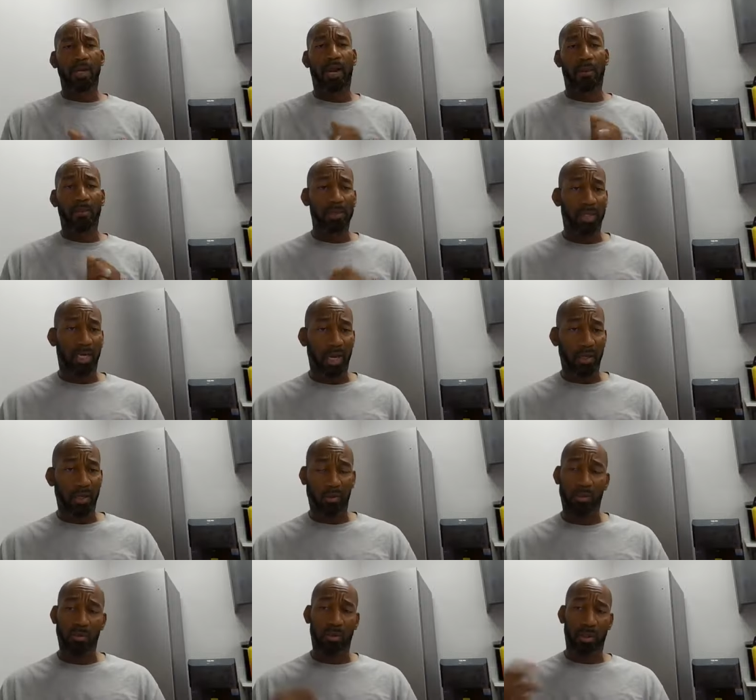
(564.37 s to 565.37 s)
Homicide
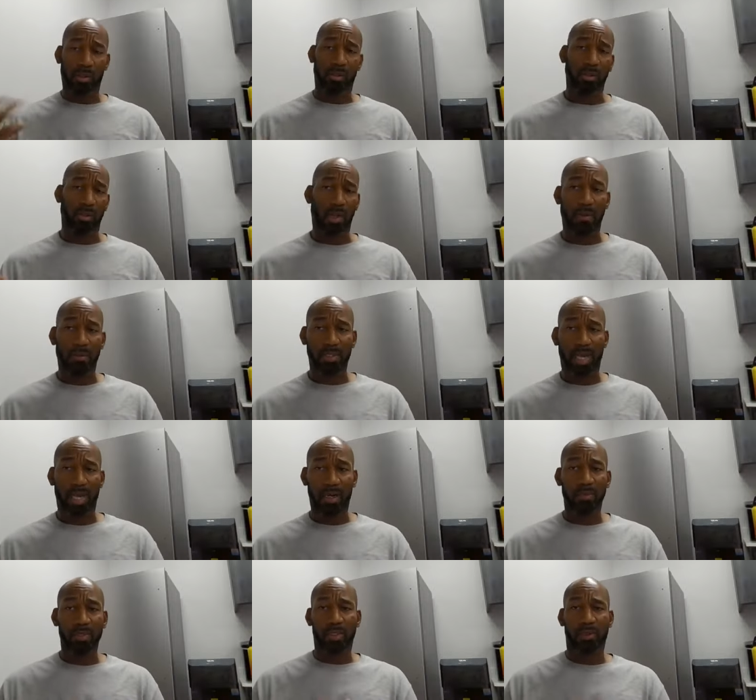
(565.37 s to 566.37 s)
or you know,
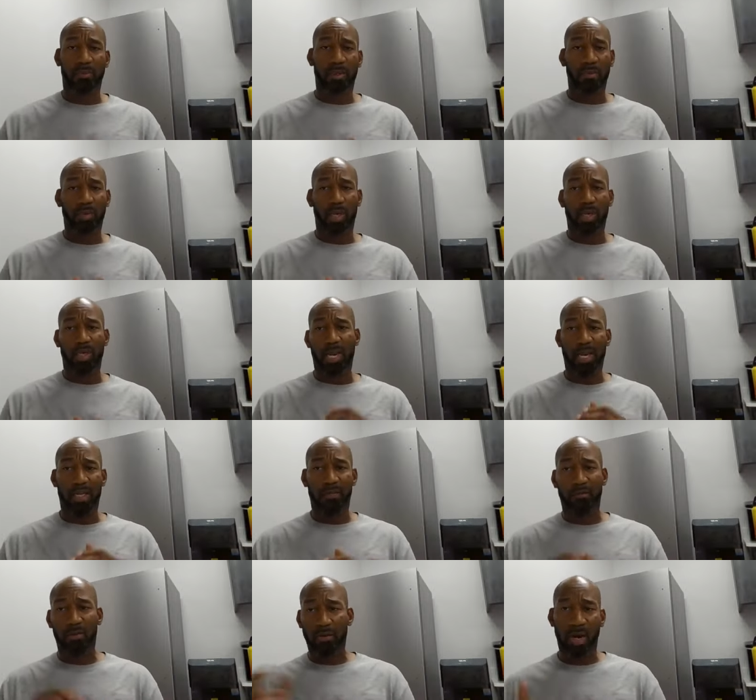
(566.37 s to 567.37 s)
homicide could be something okay in the
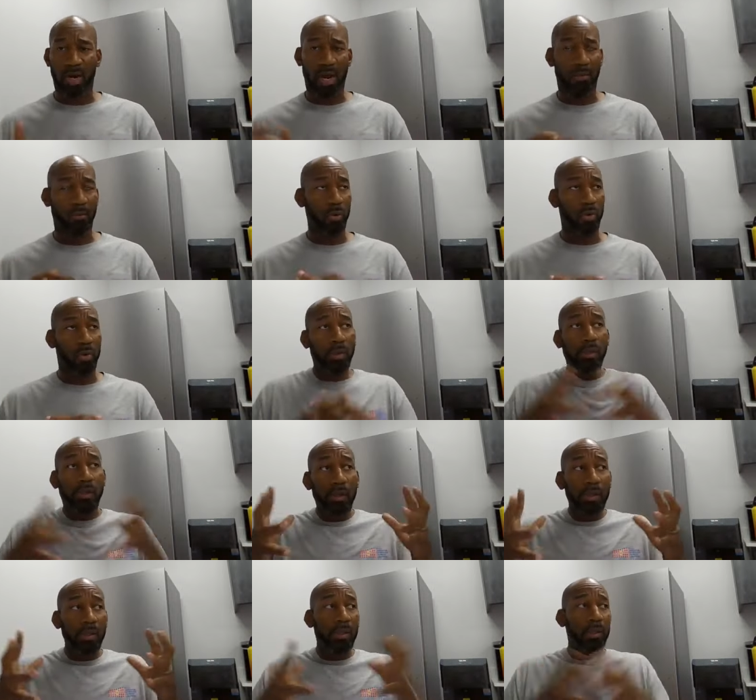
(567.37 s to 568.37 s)
act of a crime, or
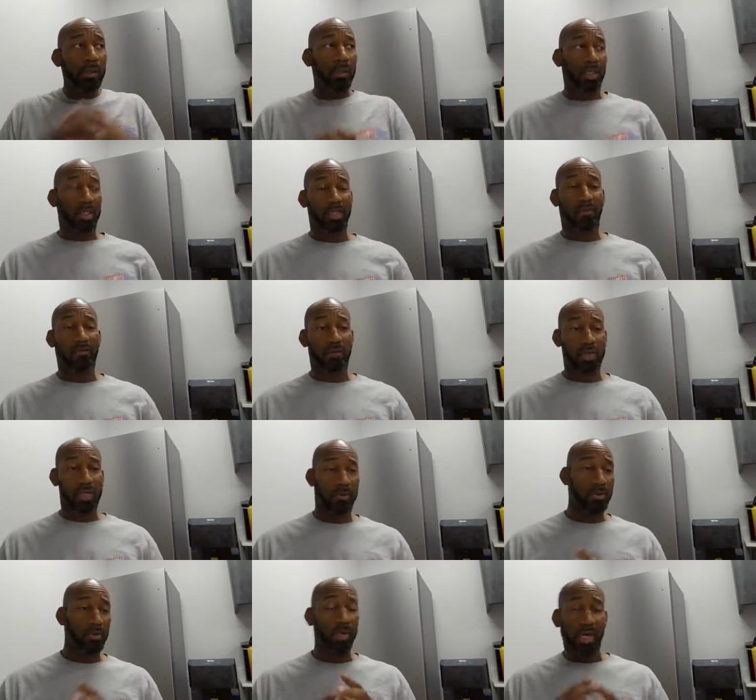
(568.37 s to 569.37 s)
I said for
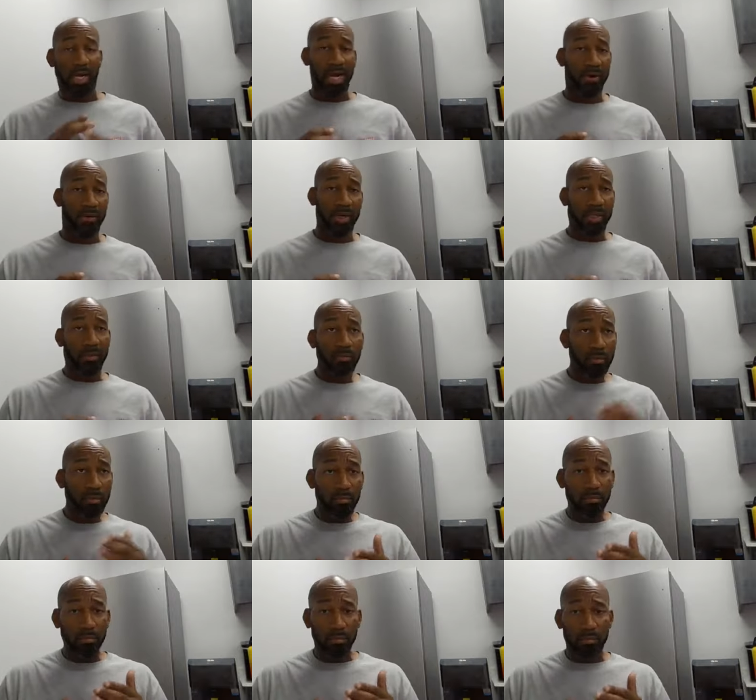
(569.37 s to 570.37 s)
example you get angry and
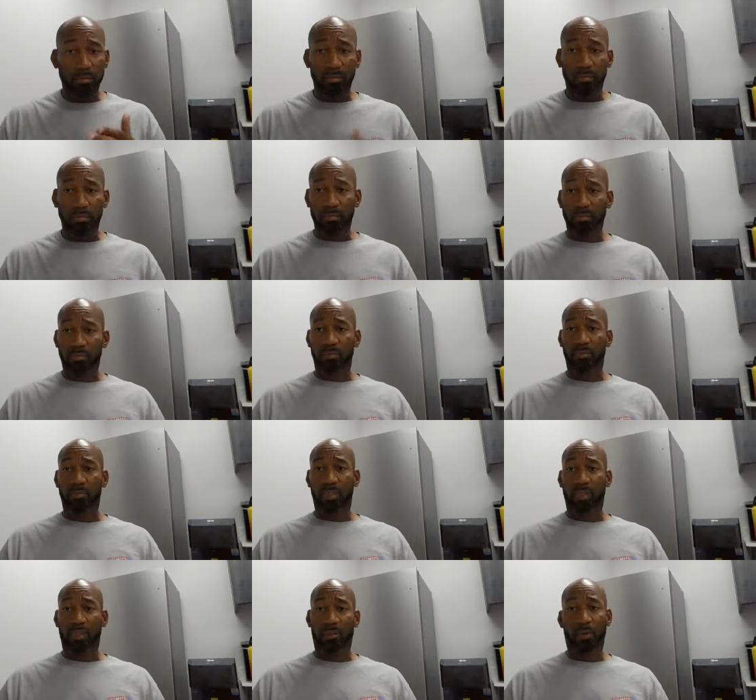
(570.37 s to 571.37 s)

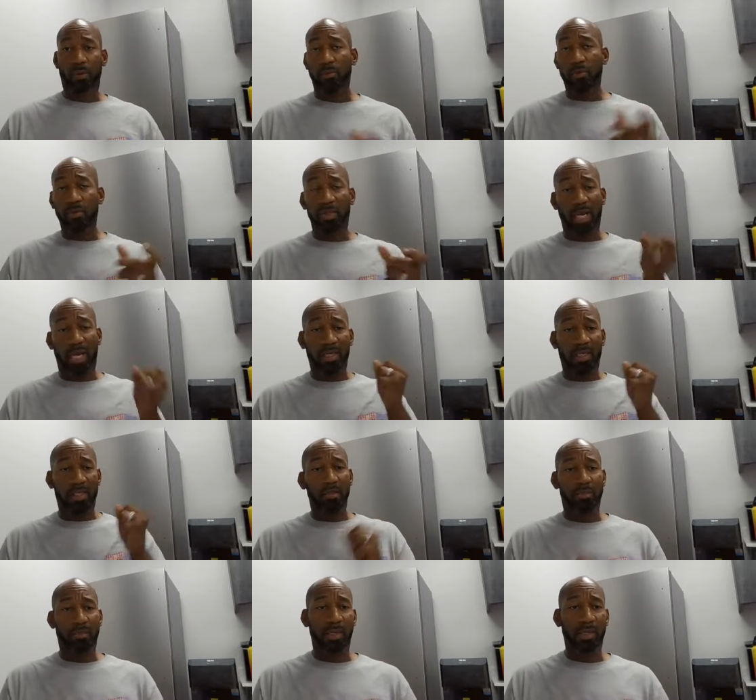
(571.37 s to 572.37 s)
at the moment you decide to
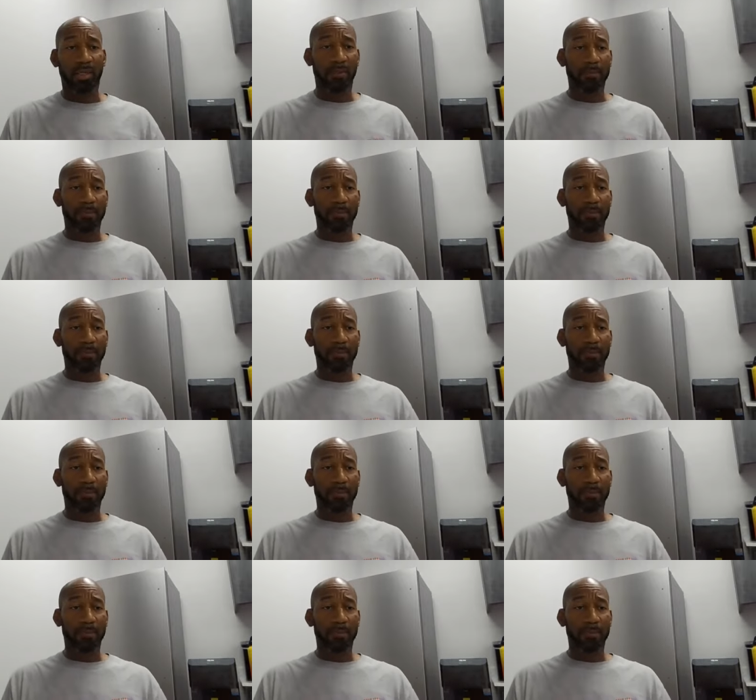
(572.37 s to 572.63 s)
kill somebody.